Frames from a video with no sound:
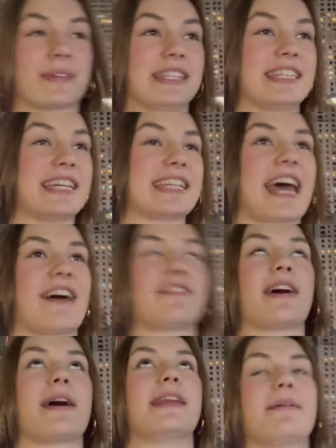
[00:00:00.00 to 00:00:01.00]
We did have
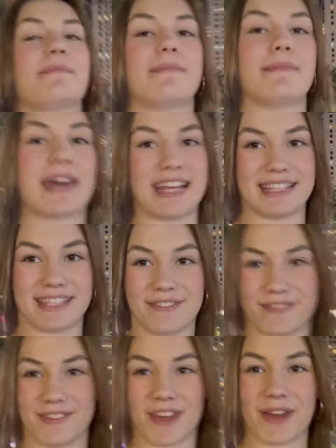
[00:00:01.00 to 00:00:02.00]
an
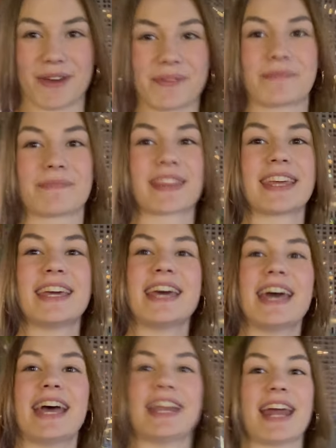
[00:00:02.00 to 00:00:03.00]
amazing view.
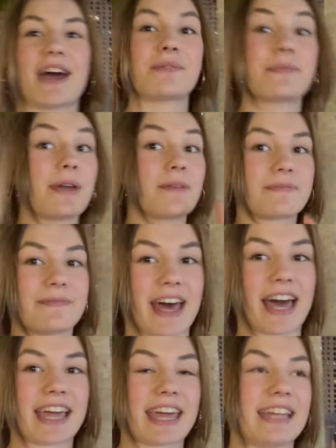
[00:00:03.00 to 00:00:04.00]
And now we are
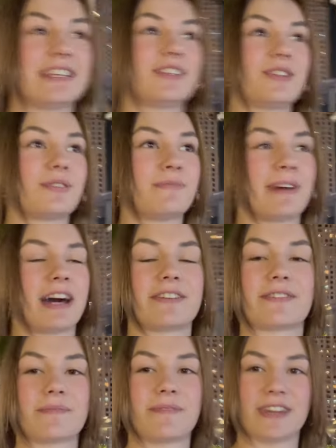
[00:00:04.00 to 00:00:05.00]
back at the
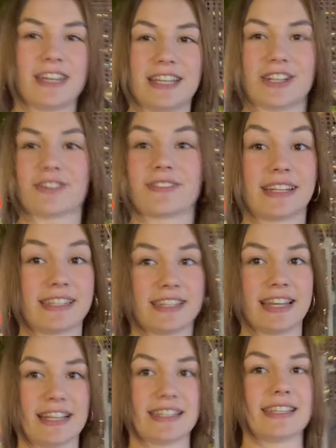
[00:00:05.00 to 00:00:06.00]
Jumeirah Beach
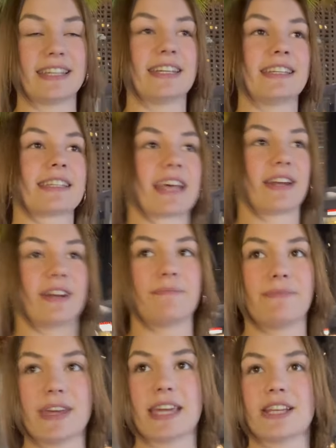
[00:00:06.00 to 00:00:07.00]
residencies and the
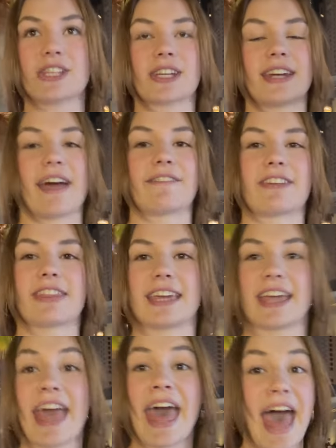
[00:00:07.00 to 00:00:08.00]
beach and
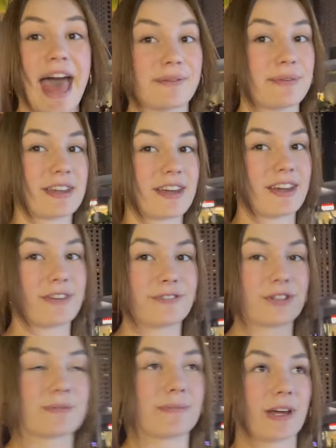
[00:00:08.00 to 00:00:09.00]
everything. And we're going
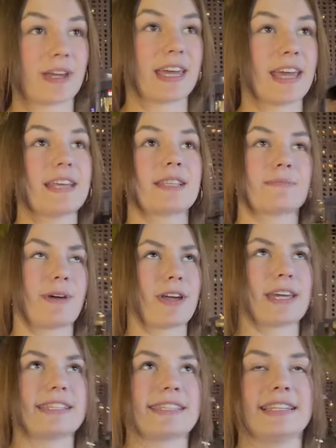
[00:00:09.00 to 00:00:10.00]
for Smoky.
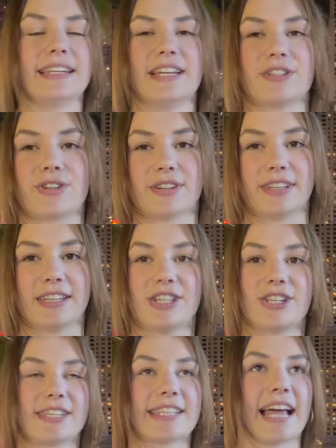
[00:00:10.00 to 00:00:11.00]
Smoky is literally
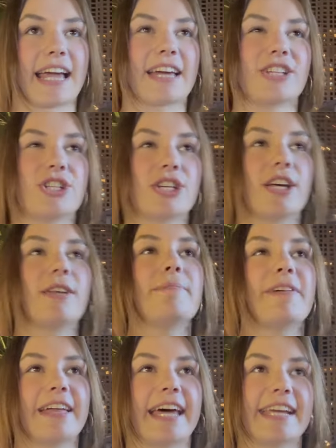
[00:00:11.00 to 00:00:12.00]
just like a chill
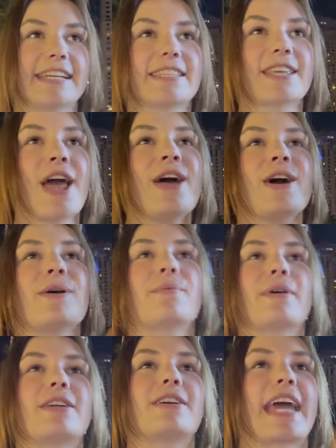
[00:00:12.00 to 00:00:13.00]
place
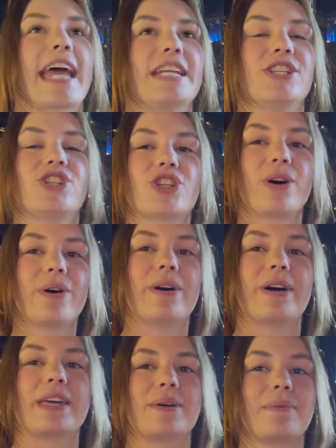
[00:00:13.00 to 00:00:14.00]
where you can
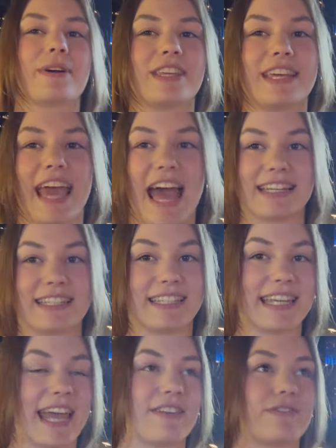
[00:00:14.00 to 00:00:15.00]
enjoy, where you end the
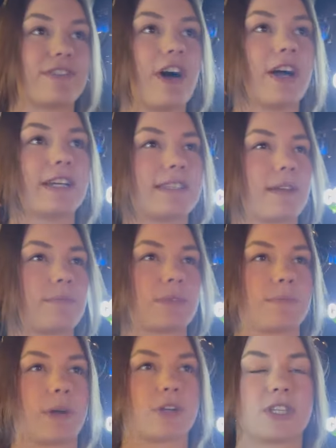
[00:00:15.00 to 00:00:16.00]
day right. Some
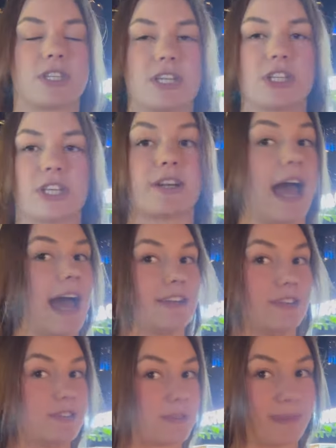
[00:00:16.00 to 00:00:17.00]
smoke shisha. I
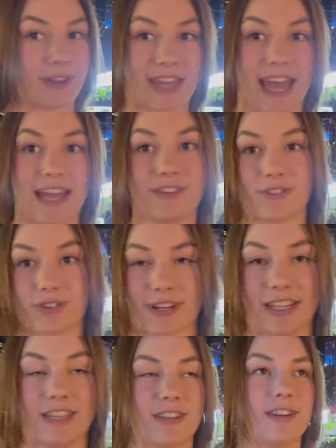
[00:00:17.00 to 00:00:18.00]
don't smoke, I don't
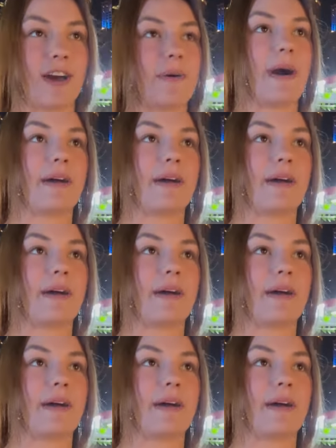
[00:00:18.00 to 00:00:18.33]
drink, you know.